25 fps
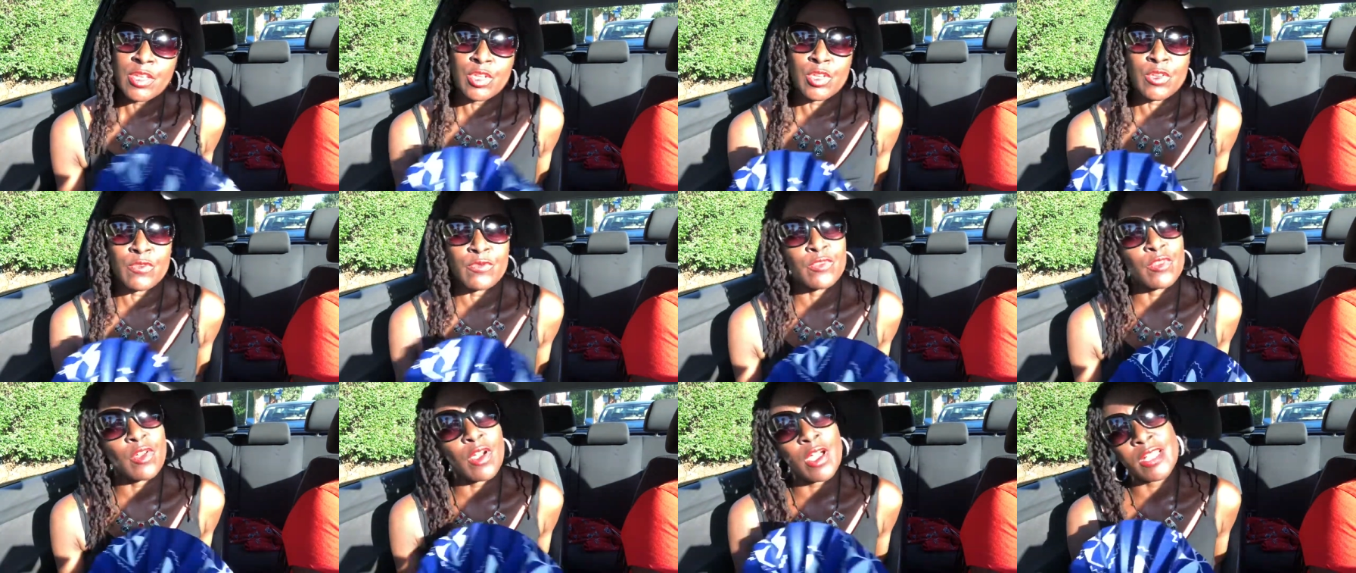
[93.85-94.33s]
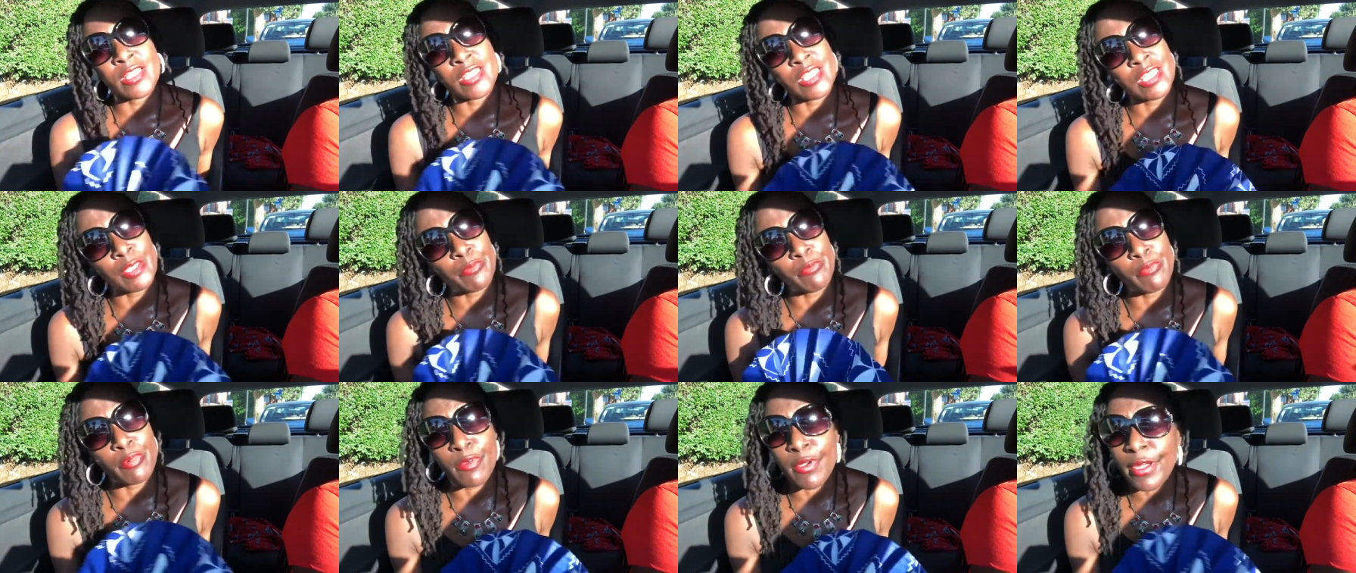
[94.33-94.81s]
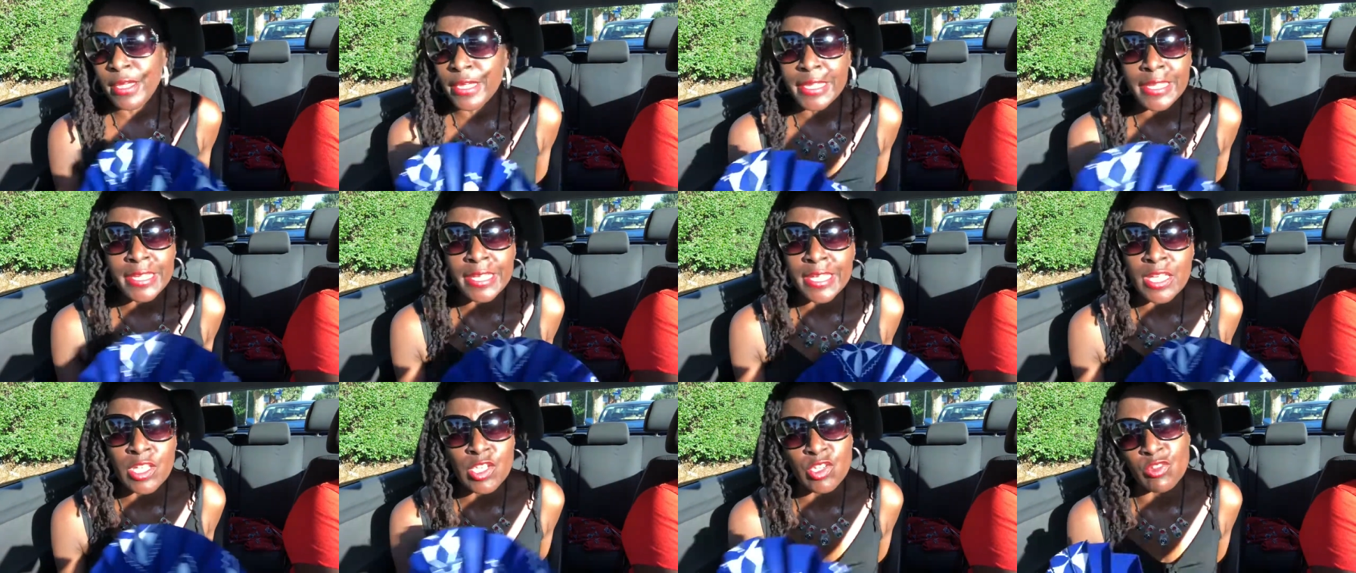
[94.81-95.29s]
you've not had any
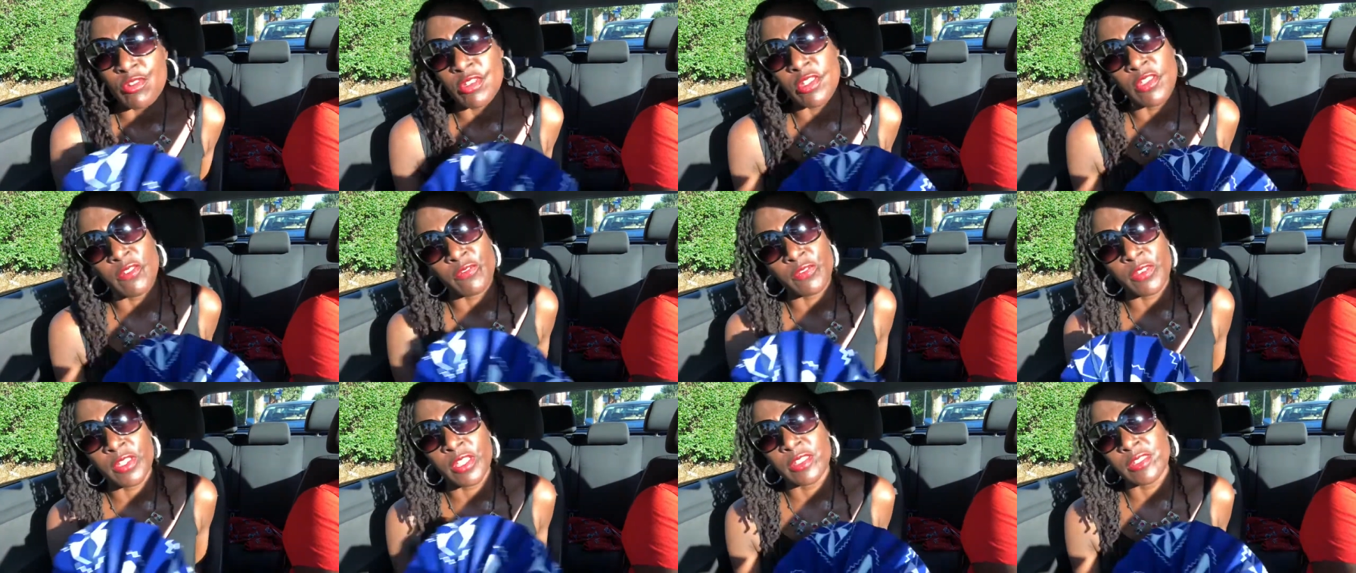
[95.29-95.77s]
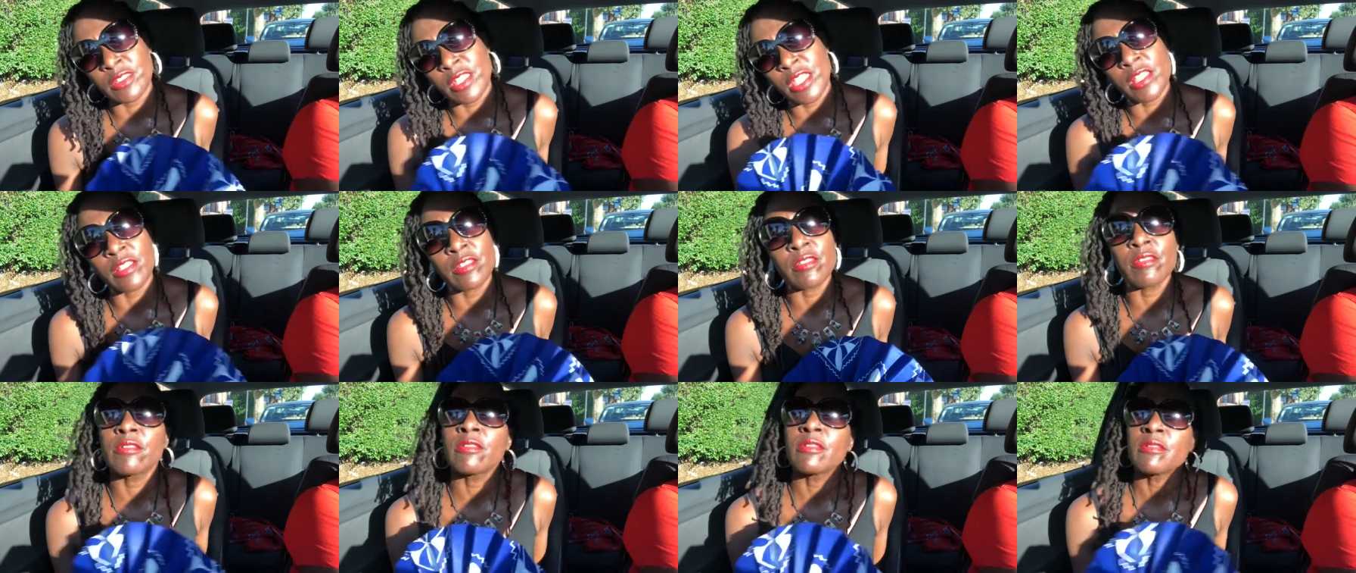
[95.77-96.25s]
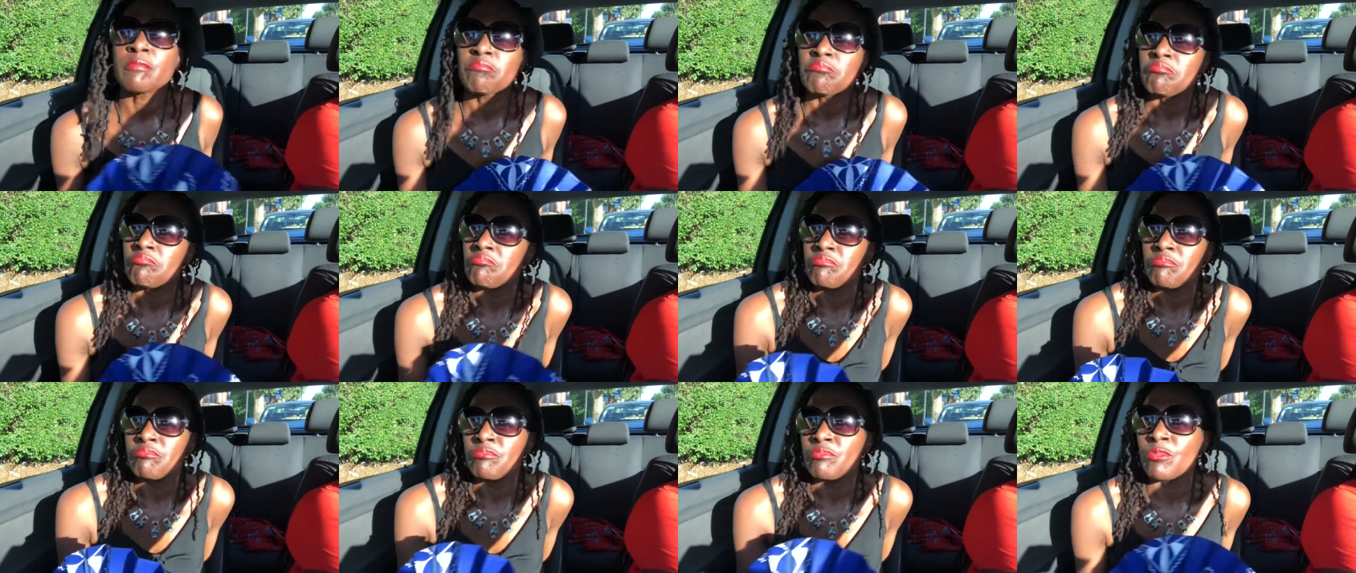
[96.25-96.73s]
breakage or anything, then
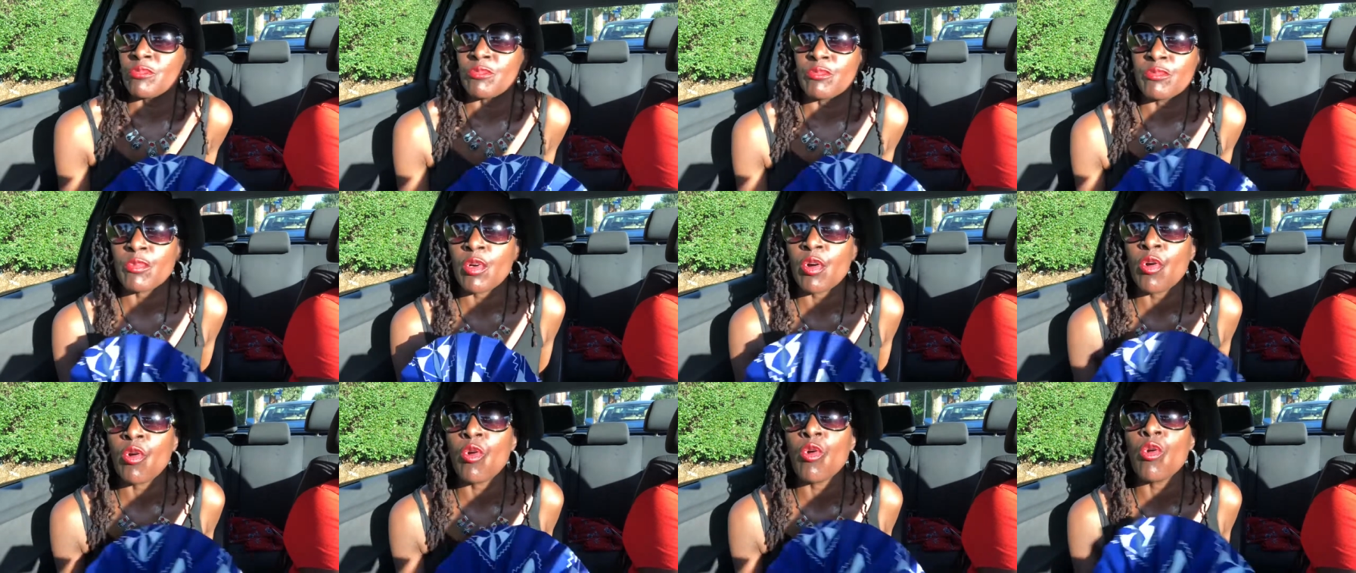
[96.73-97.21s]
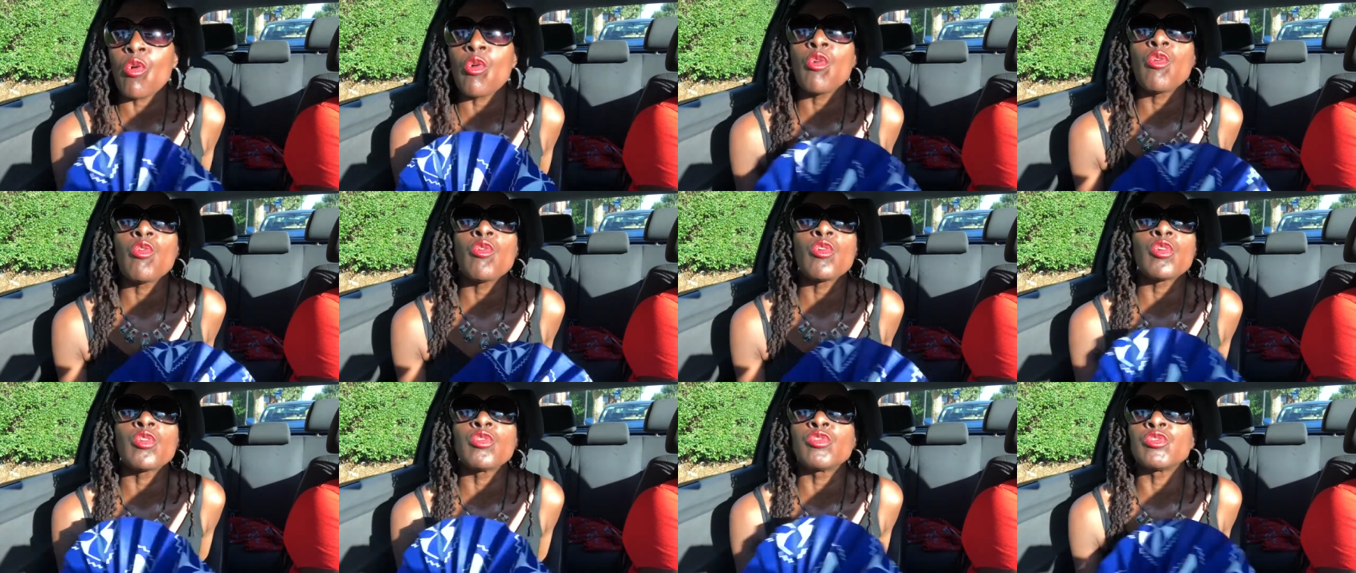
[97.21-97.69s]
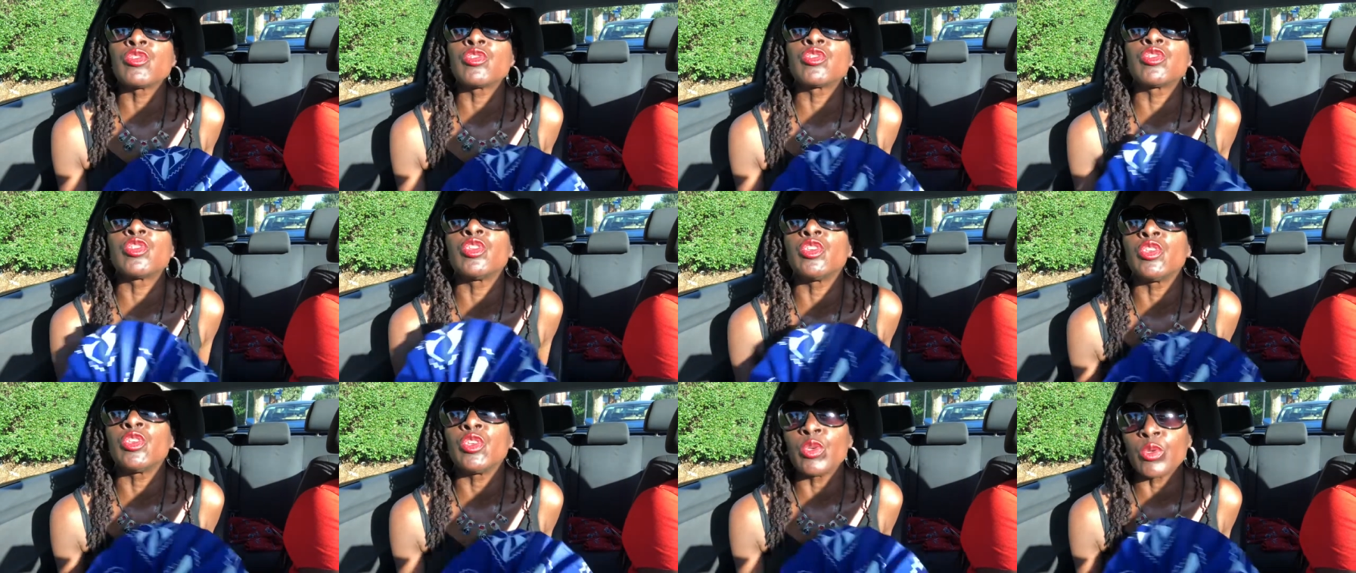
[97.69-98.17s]
all good
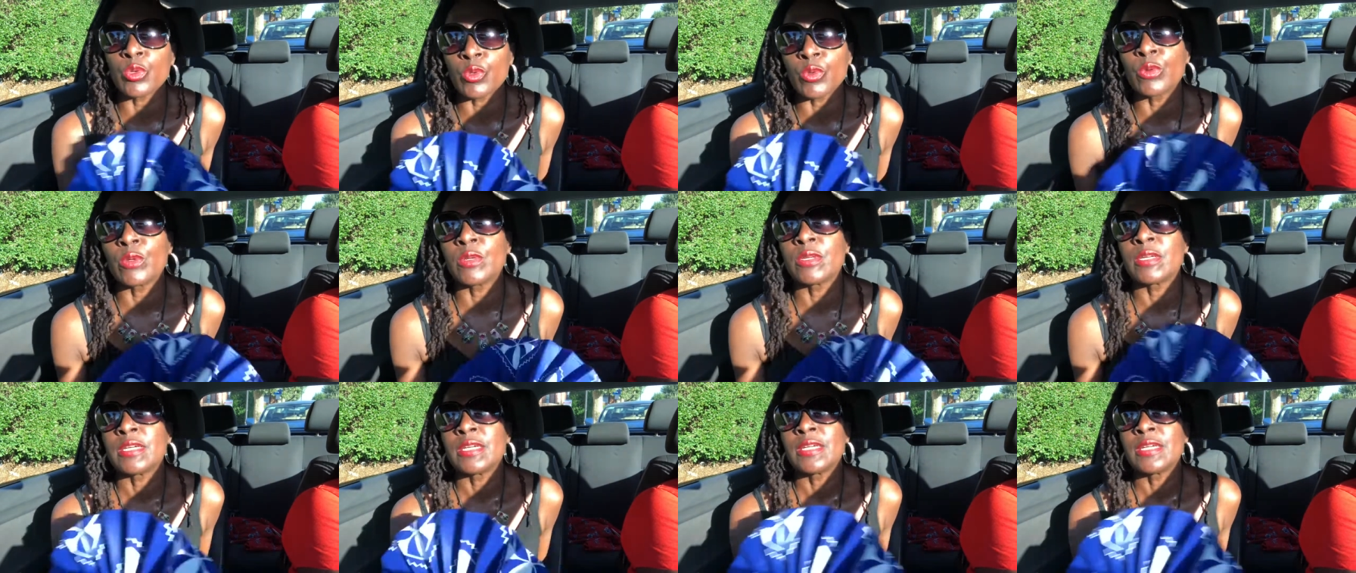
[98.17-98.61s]
to you.